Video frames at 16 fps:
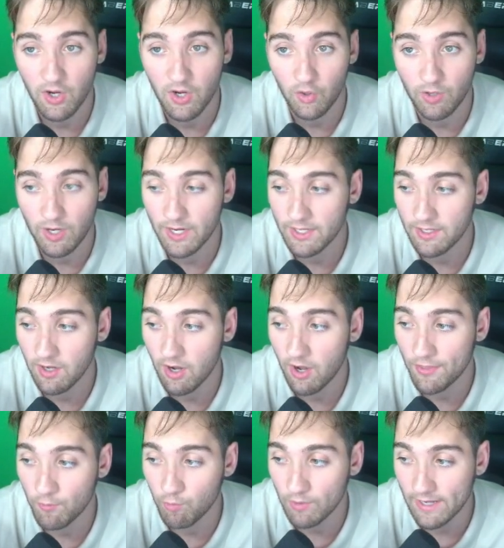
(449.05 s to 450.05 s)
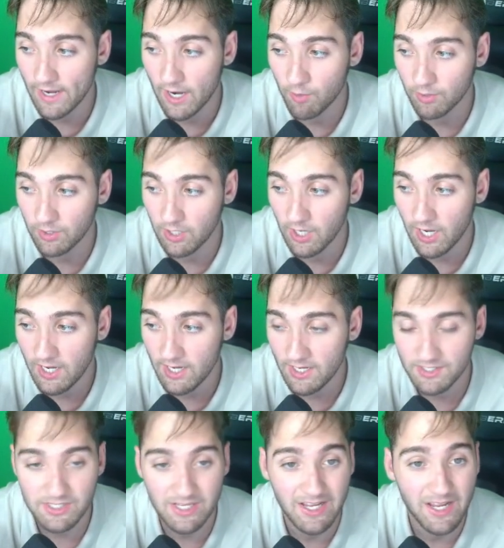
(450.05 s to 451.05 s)
right, on the 1 hour
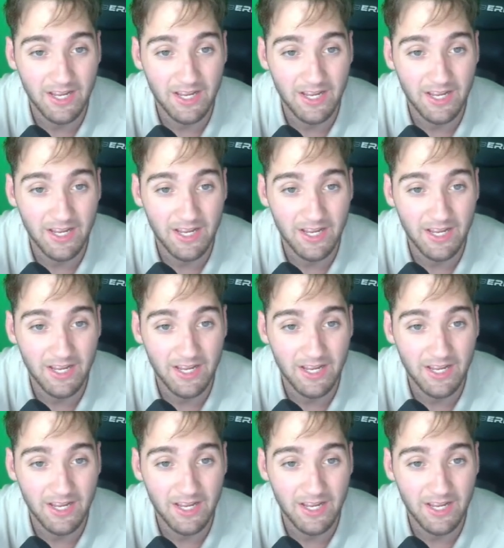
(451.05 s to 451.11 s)
highs.